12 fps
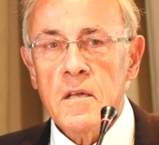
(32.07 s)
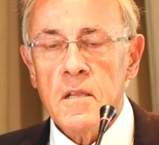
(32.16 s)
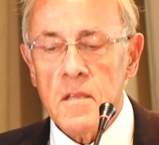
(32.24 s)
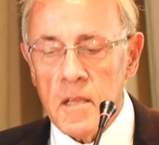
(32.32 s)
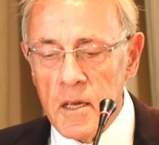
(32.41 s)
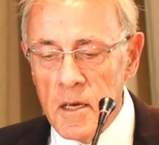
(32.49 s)

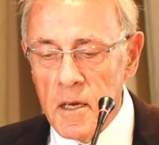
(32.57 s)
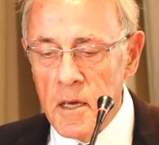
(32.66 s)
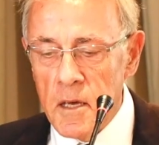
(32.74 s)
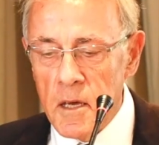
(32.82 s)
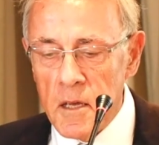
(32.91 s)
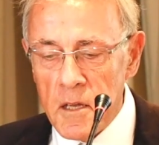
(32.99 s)

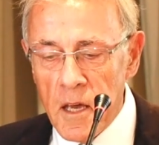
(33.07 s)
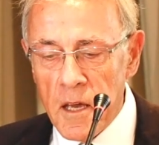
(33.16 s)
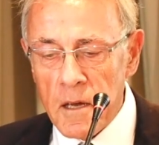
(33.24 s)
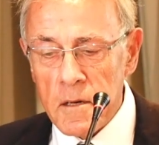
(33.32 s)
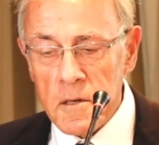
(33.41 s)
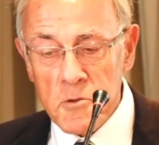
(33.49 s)
the
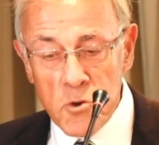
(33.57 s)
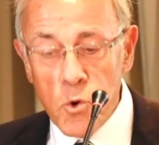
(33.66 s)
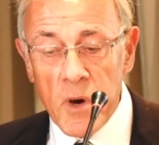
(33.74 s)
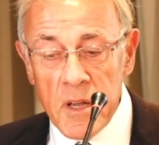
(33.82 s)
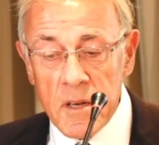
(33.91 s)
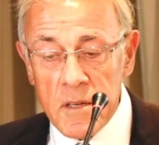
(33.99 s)

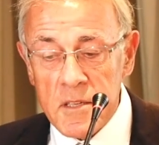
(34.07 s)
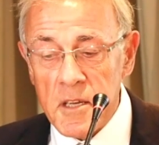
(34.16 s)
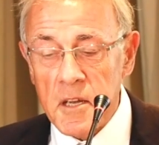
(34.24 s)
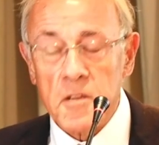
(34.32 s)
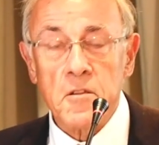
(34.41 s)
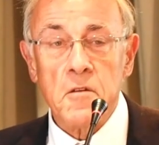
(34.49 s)
UN
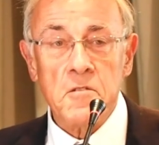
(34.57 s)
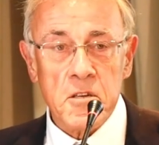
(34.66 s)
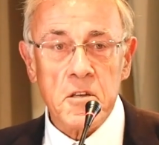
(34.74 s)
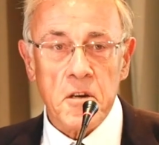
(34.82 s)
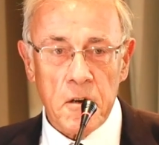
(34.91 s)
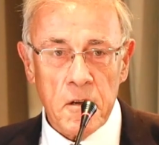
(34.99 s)
Secretary
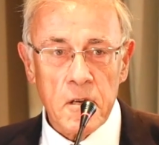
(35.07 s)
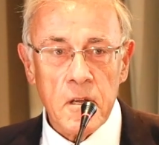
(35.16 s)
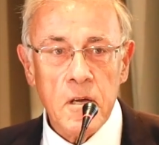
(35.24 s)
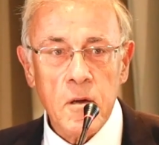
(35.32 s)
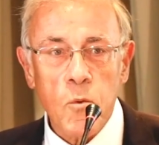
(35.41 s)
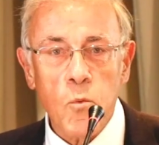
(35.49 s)
General
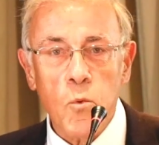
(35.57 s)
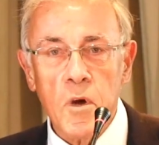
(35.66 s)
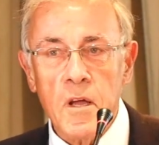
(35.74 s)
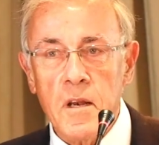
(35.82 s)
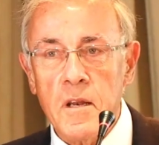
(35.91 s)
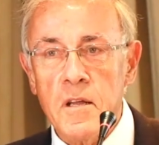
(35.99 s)

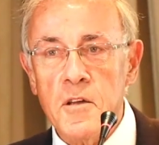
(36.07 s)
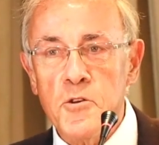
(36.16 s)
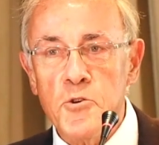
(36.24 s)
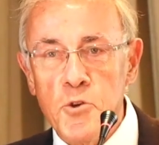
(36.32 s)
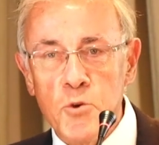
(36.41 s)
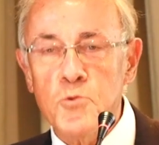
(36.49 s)
will
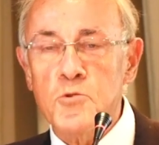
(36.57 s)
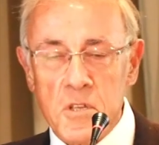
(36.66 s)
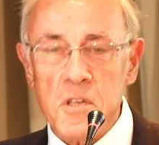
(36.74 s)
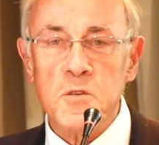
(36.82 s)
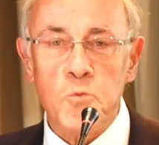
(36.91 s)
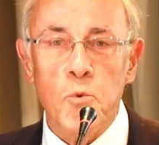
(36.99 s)
use
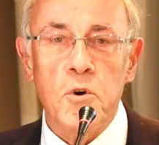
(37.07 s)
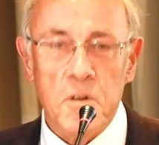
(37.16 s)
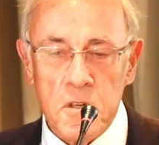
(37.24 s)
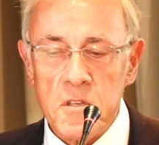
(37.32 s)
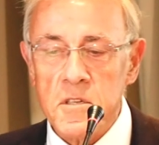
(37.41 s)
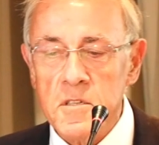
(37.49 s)
these
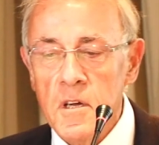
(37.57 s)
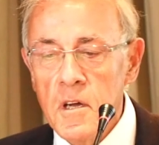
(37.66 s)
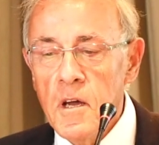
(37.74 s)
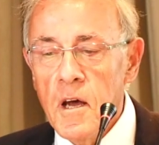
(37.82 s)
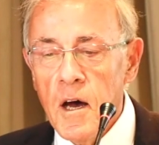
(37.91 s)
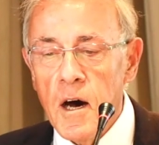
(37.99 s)
words
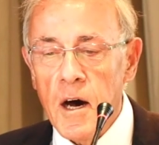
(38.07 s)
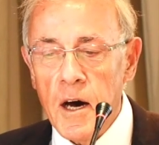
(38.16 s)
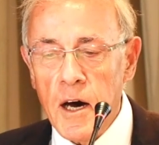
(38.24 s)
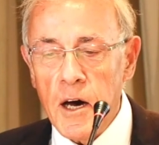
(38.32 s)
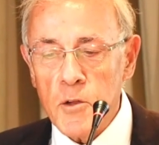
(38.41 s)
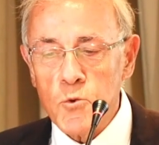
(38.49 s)

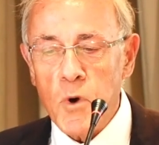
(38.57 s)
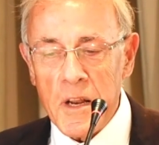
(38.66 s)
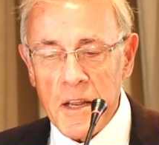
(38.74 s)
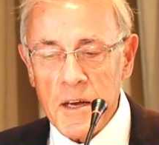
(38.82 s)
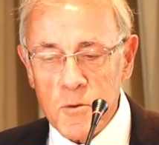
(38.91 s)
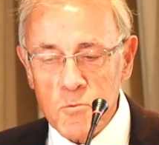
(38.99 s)
to
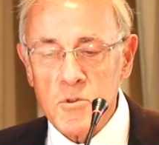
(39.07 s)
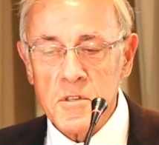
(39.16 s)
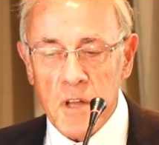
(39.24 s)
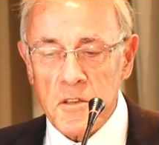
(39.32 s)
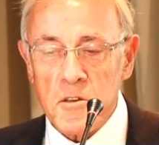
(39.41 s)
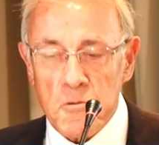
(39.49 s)
announce
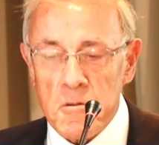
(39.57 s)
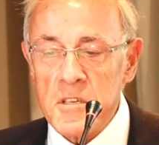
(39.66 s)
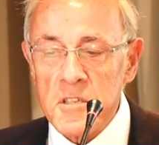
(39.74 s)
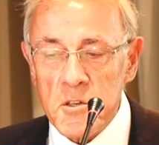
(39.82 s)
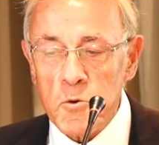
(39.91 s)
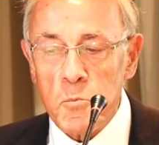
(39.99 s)
that the
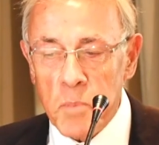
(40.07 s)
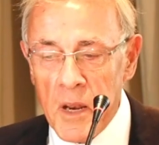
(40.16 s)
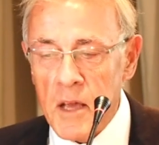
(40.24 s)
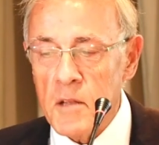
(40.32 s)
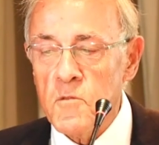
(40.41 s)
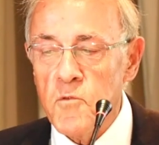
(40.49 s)
rescue
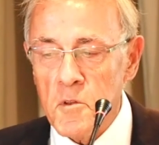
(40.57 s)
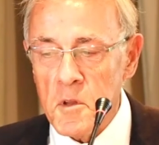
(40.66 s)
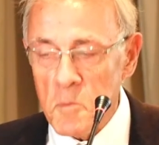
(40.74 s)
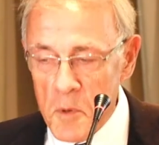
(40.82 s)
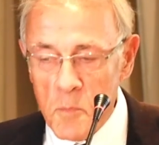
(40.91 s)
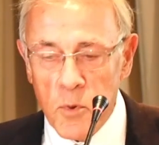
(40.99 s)
plan for the
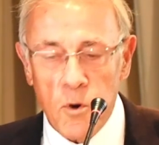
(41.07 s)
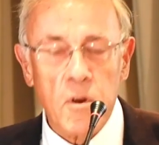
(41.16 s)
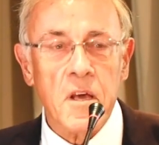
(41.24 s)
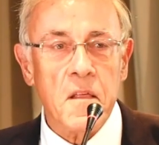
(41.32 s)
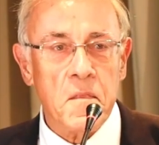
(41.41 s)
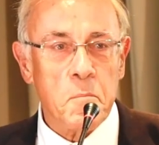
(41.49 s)
people
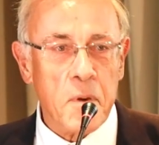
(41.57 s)
and the